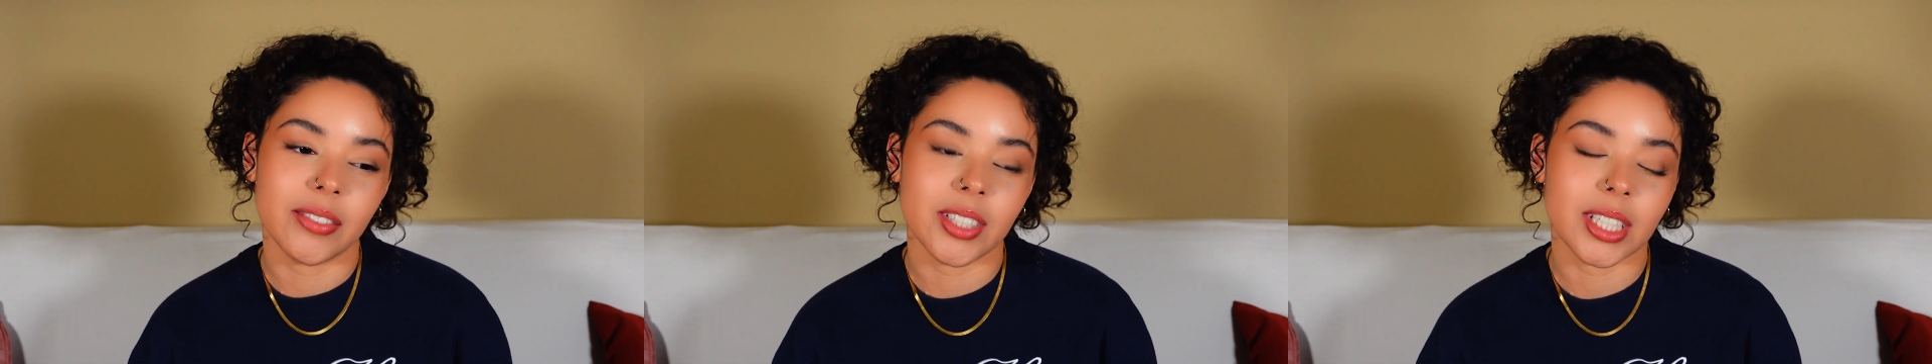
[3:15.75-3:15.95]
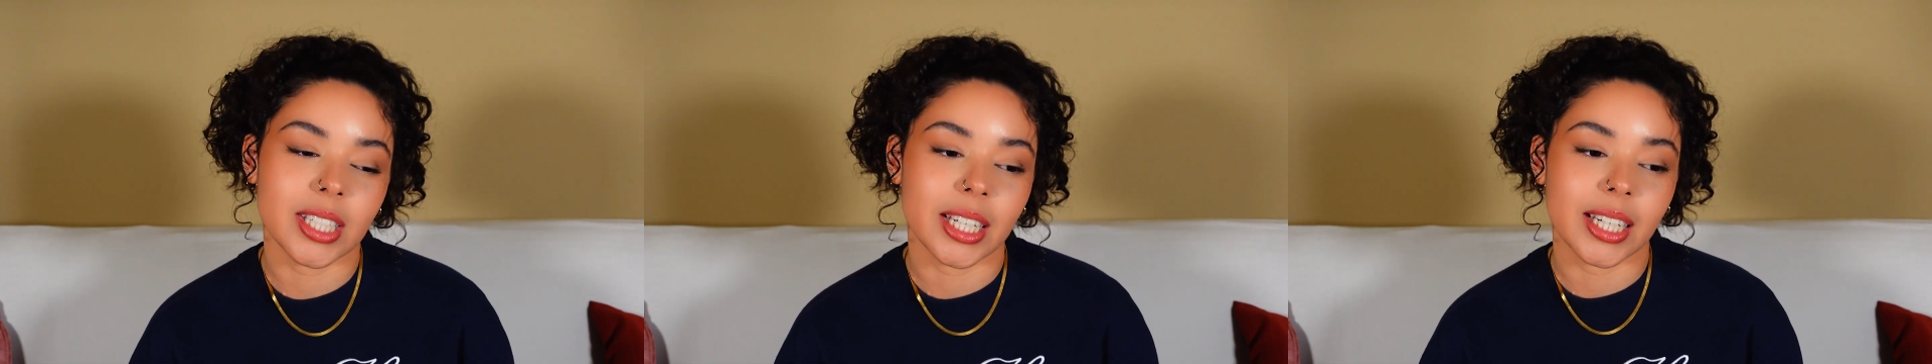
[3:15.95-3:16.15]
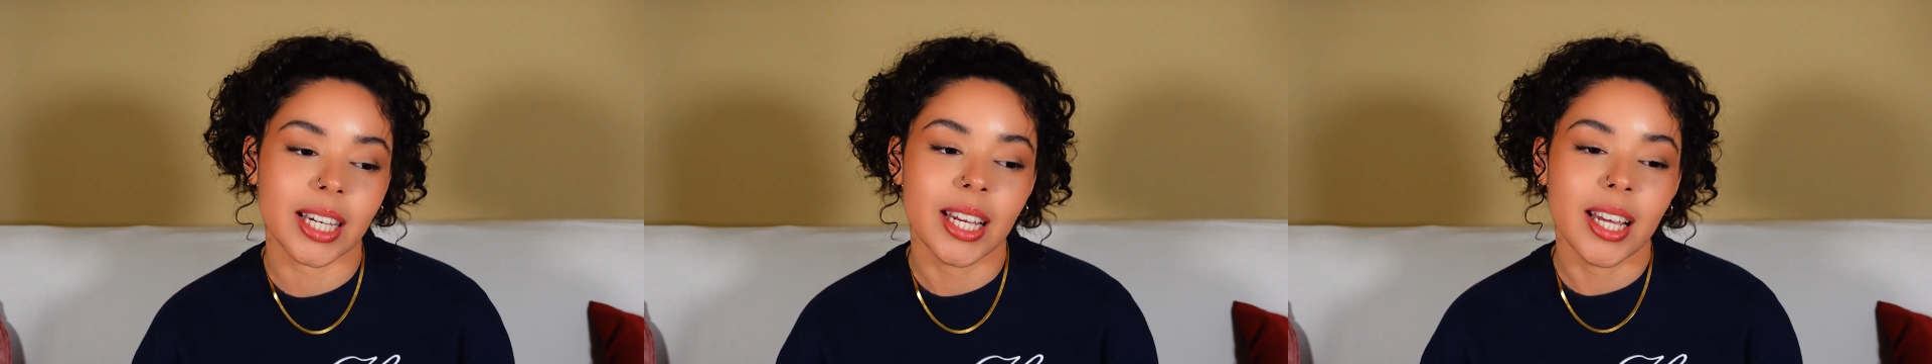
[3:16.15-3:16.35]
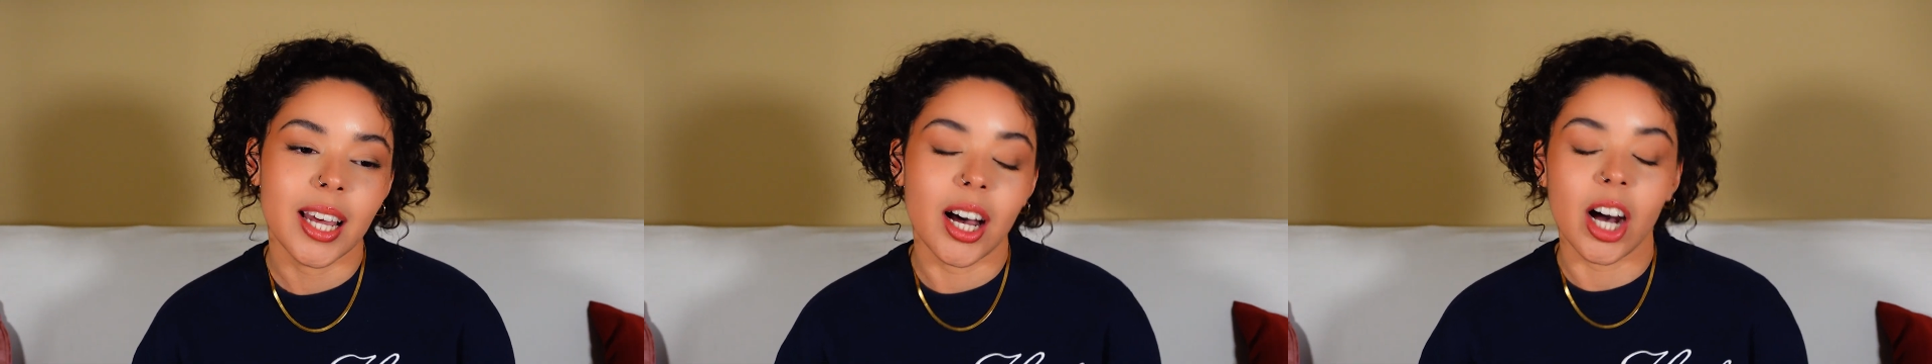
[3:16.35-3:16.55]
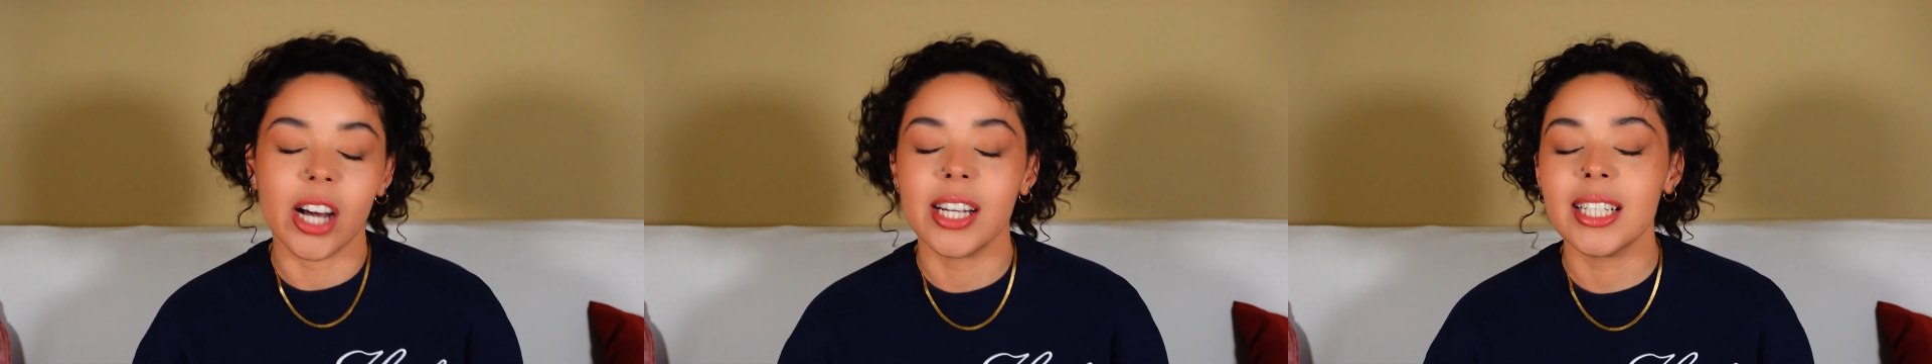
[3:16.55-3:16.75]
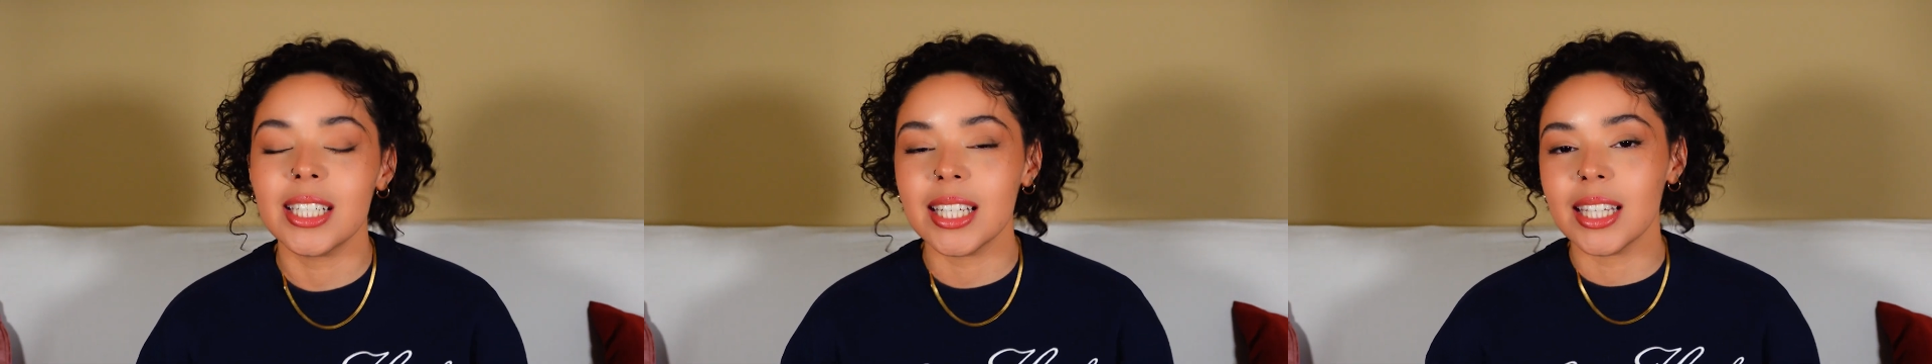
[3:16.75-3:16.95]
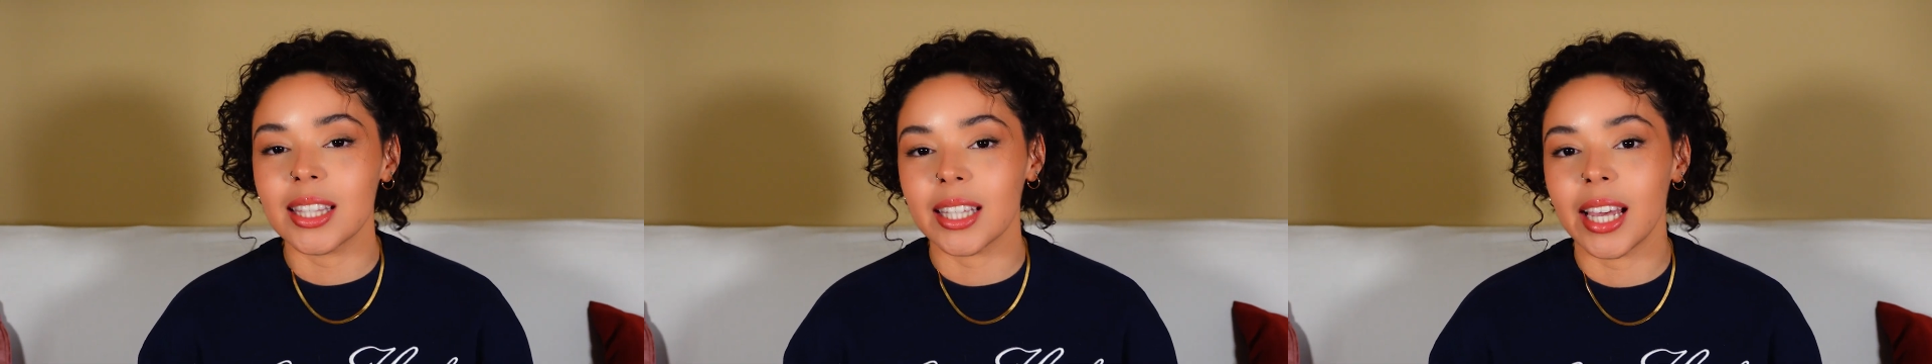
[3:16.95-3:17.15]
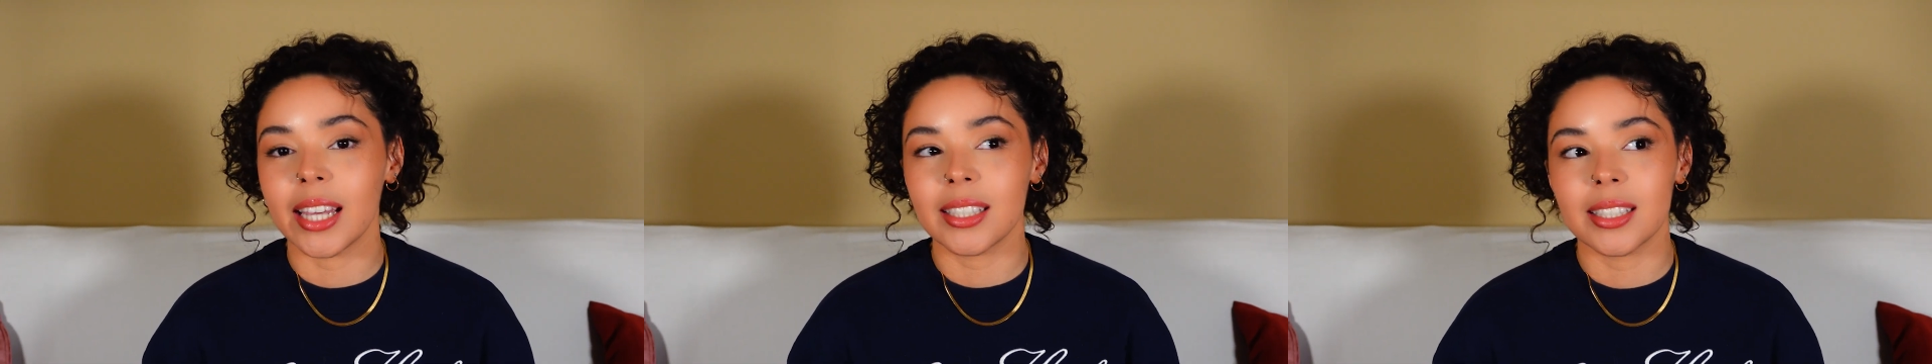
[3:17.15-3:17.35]
of just like honestly
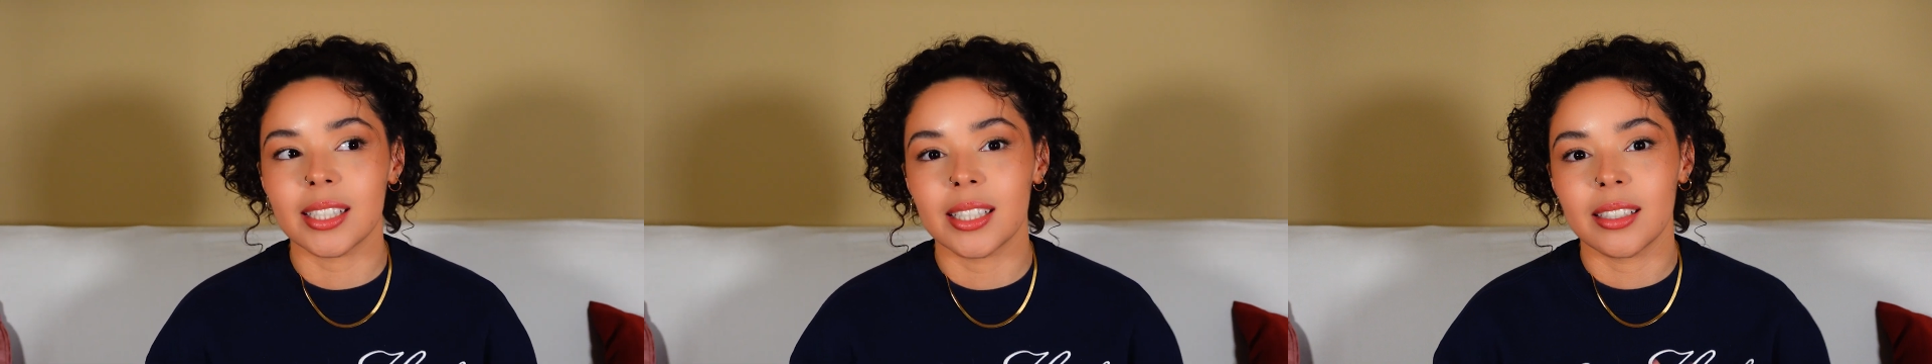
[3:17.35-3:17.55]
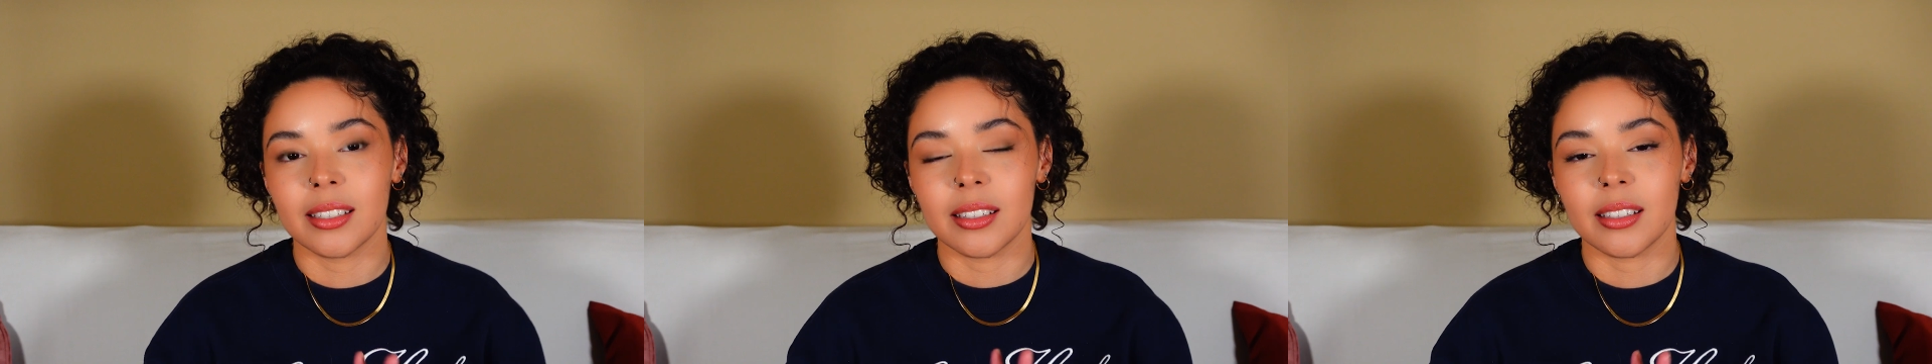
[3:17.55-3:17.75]
let